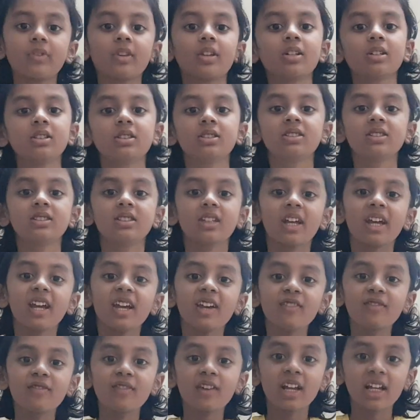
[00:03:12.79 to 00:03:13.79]

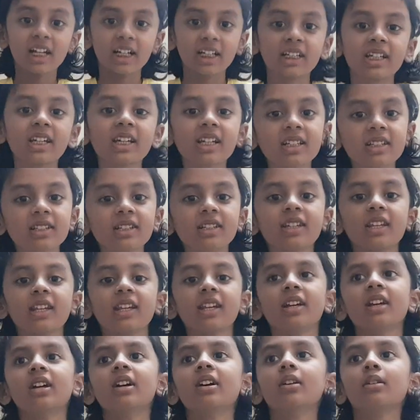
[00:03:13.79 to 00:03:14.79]
save
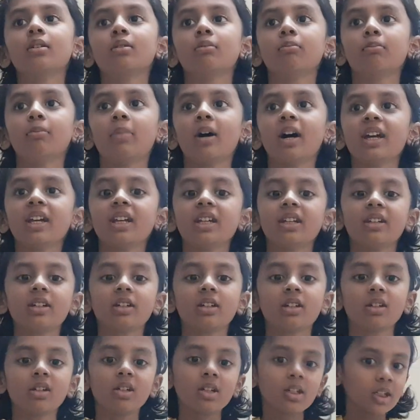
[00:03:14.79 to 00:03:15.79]
electricity by
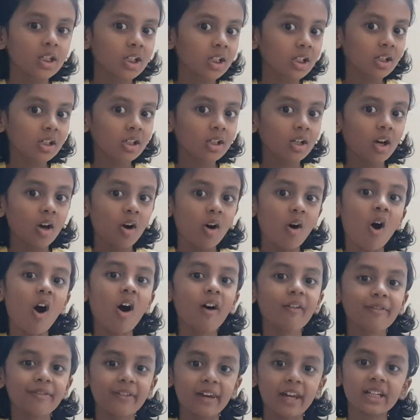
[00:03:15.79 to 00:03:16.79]
turning
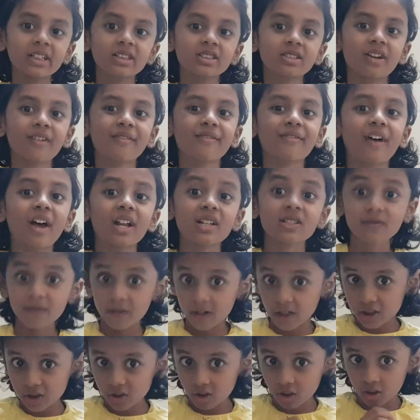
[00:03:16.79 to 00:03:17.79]
off lights and fans
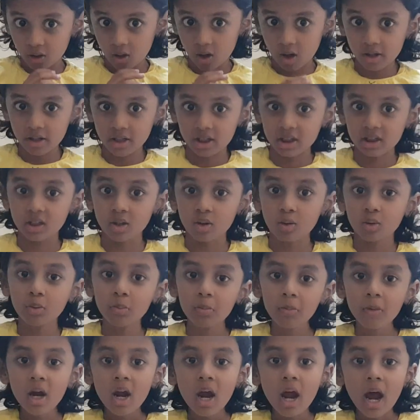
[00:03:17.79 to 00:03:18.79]
when you're not in the room,
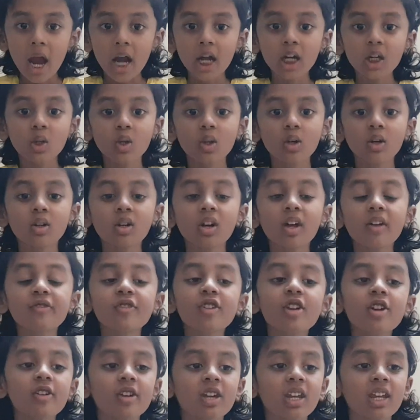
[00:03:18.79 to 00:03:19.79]
and turn off
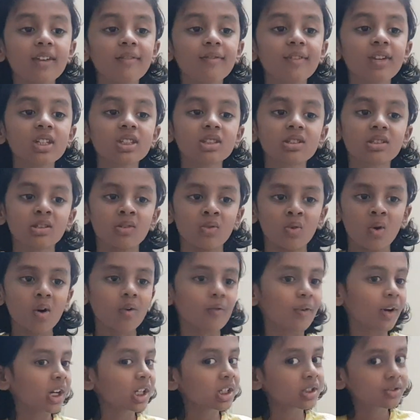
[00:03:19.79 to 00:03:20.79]
the TVs no
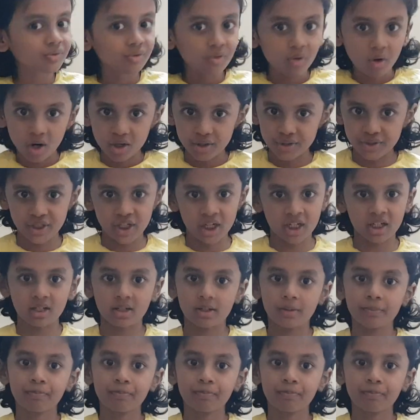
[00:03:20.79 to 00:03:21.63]
one is watching.